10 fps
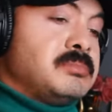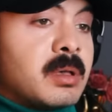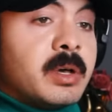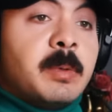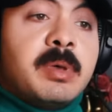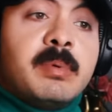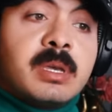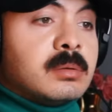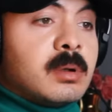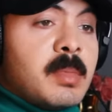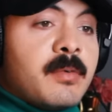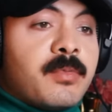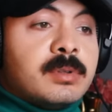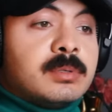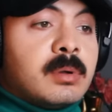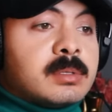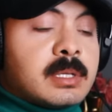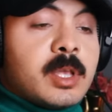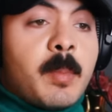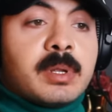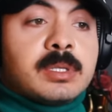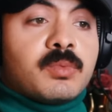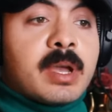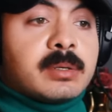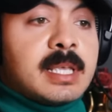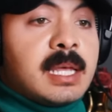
Could it be me? My front door looks like they opening into Rikers